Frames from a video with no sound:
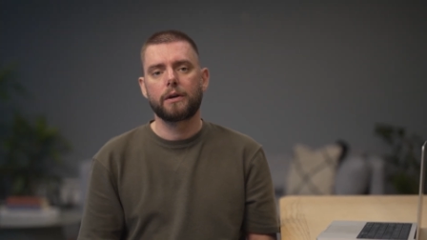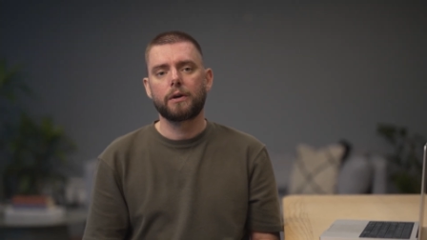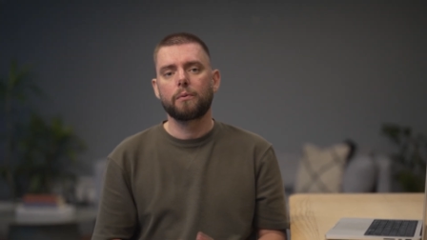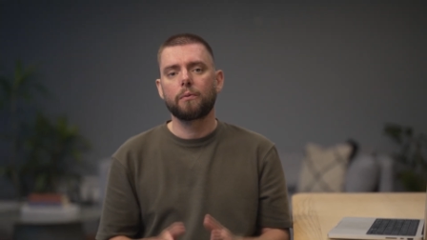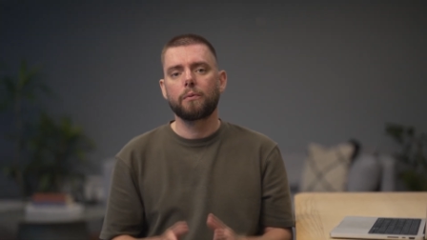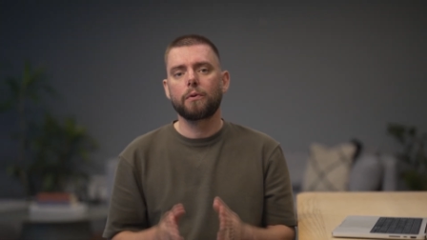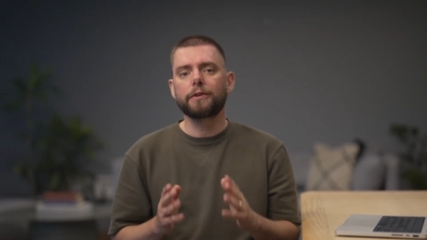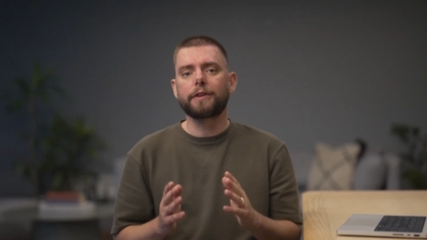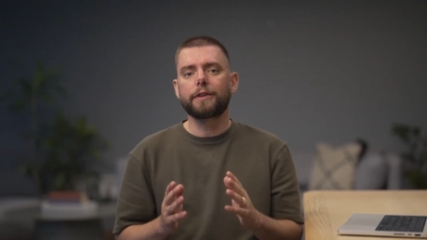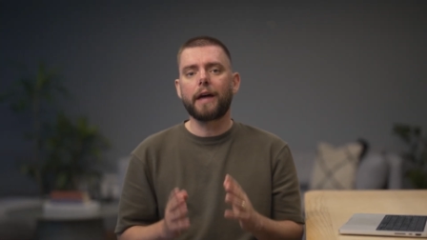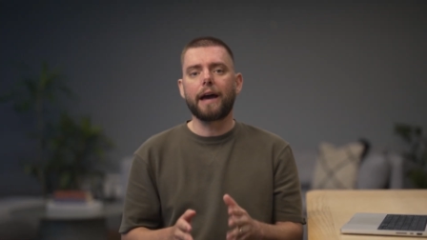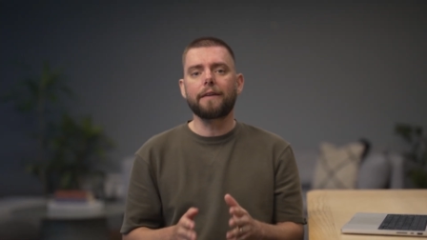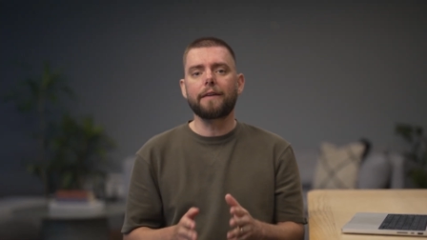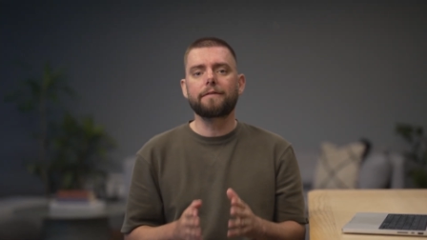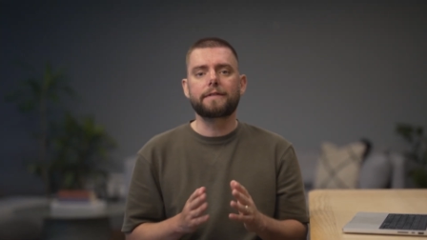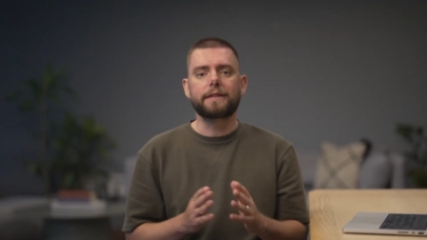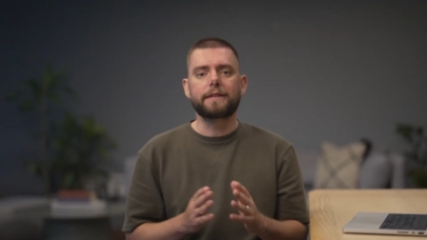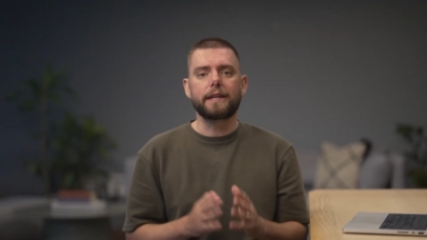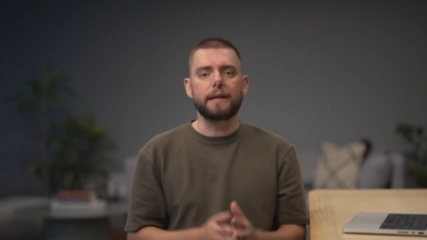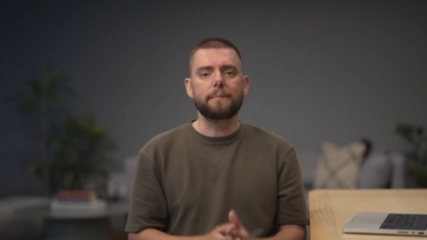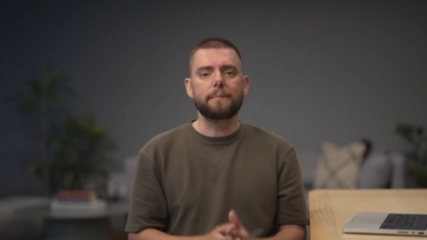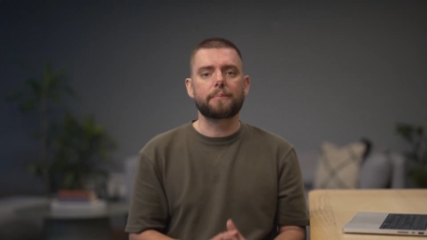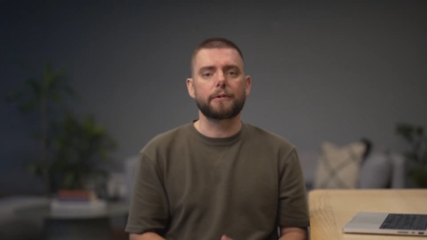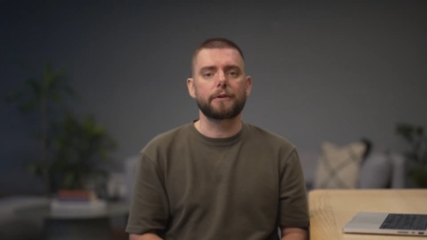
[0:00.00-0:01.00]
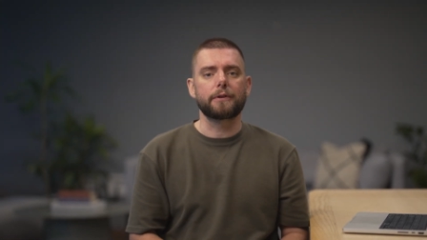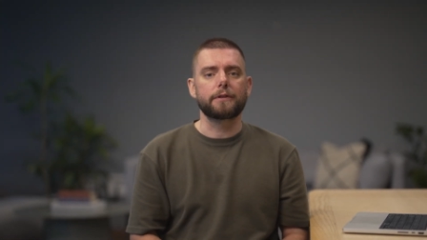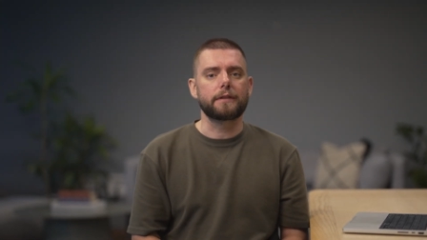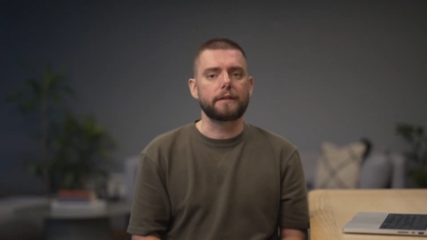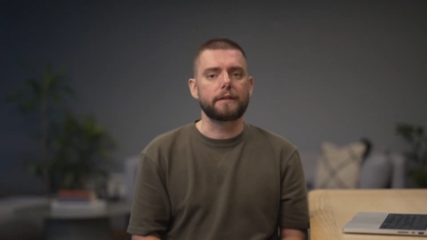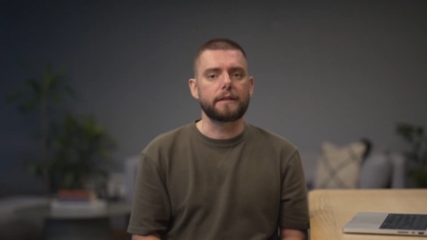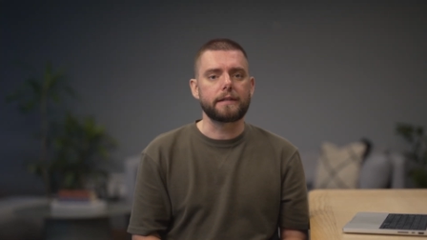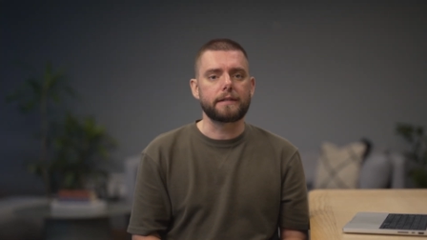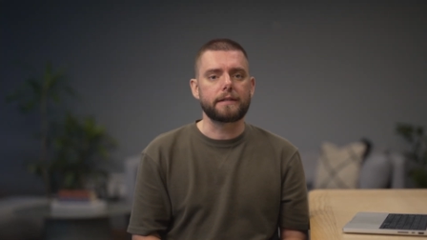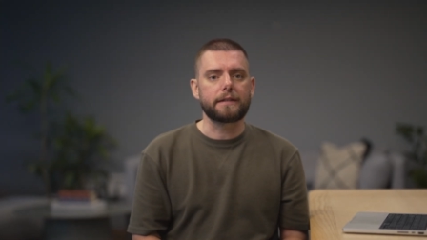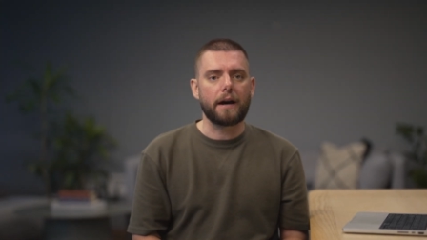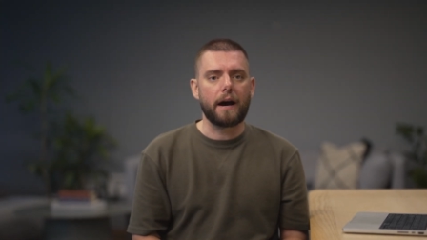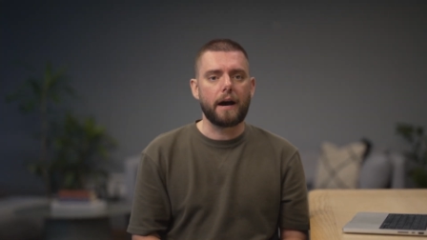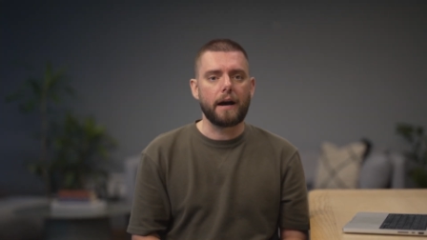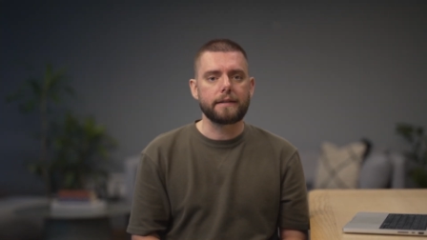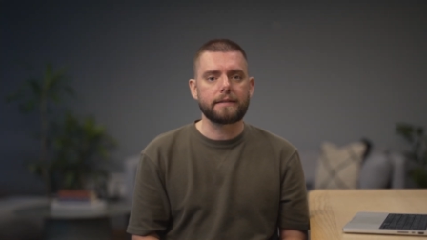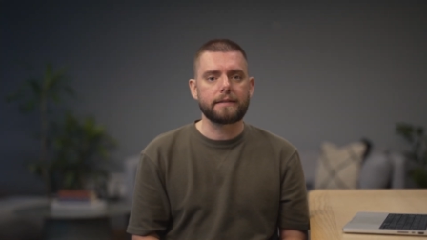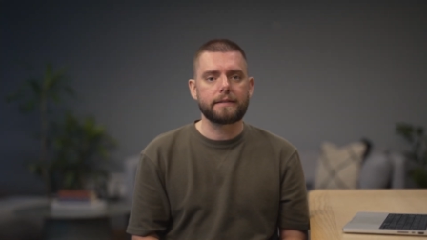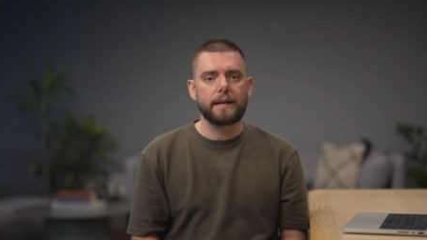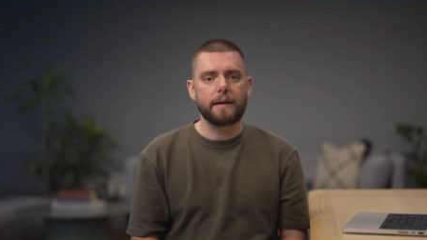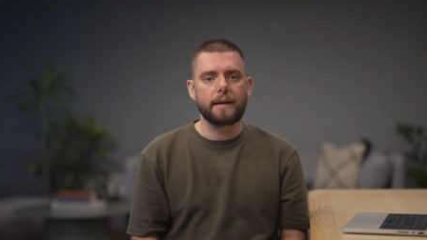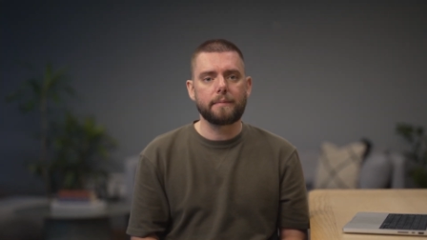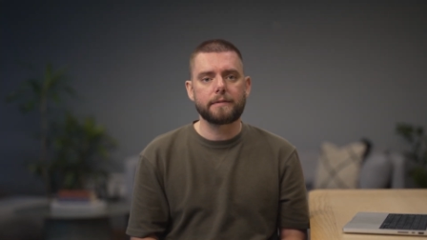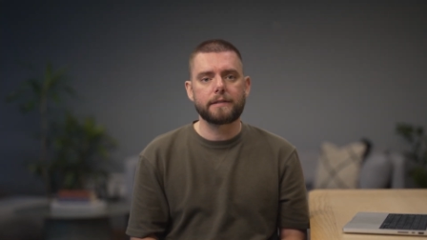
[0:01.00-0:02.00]
We'll dive deeper into these
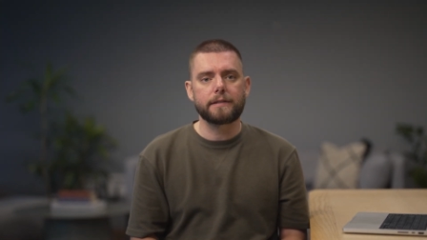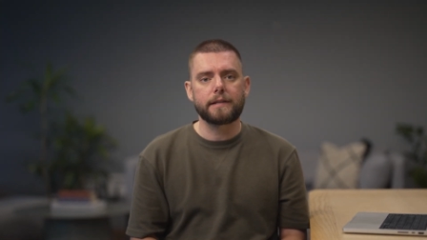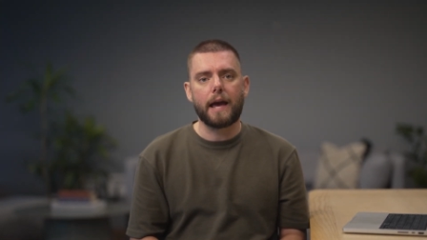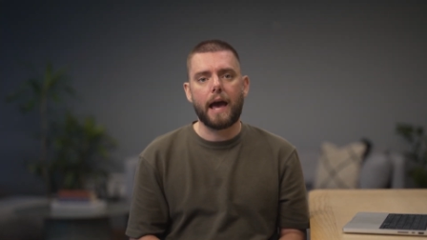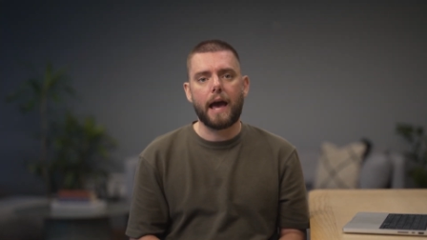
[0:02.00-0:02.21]
concepts